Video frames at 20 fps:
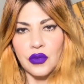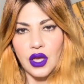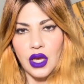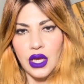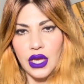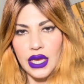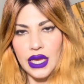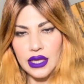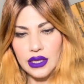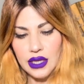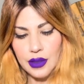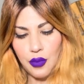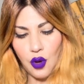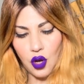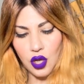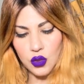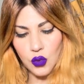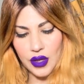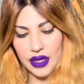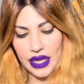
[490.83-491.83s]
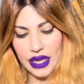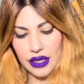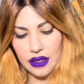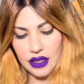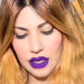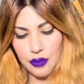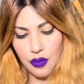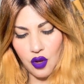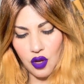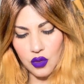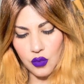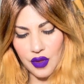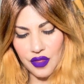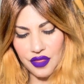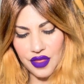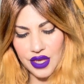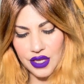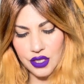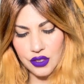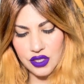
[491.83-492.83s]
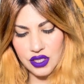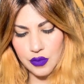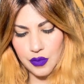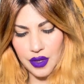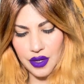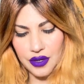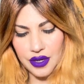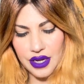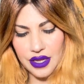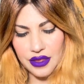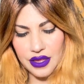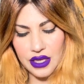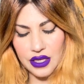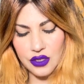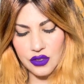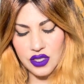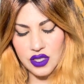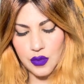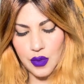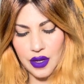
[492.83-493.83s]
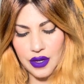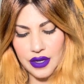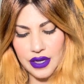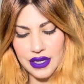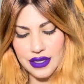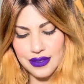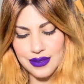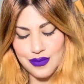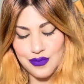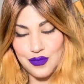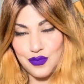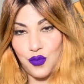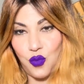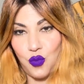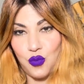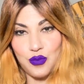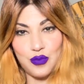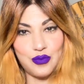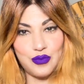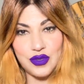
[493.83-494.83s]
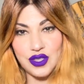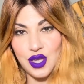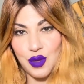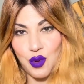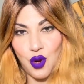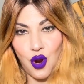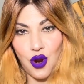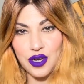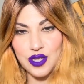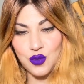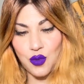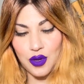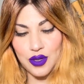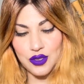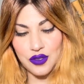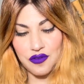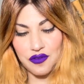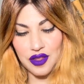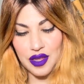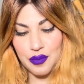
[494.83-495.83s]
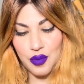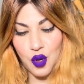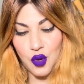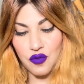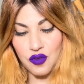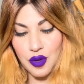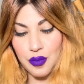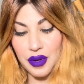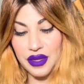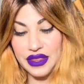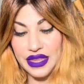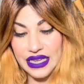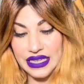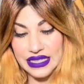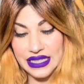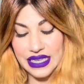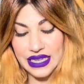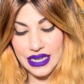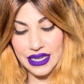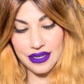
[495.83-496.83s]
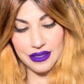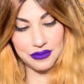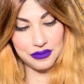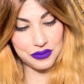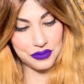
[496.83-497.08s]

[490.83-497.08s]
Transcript: Hailey Baldwin, Hailey Baldwin. Thank you, Spirit. Thank you, Spirit. Some cards wanted to flip over, but they didn't.